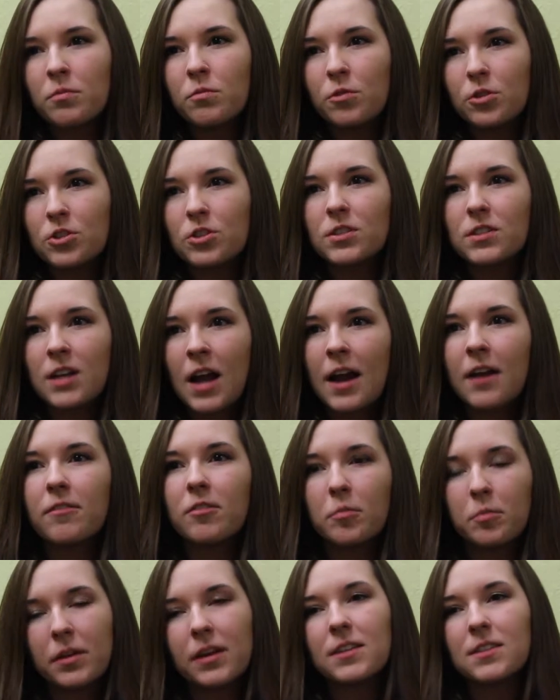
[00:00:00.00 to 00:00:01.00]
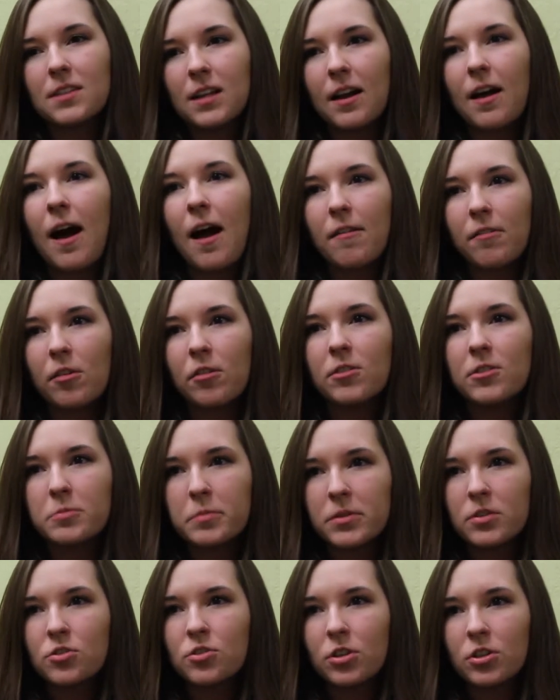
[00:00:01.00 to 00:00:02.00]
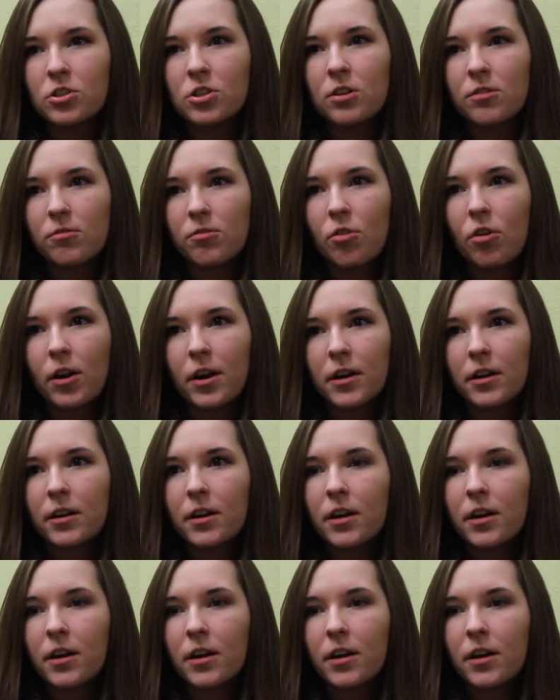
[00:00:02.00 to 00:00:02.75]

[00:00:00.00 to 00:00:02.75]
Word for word: which is kind of a place that I've always been searching for.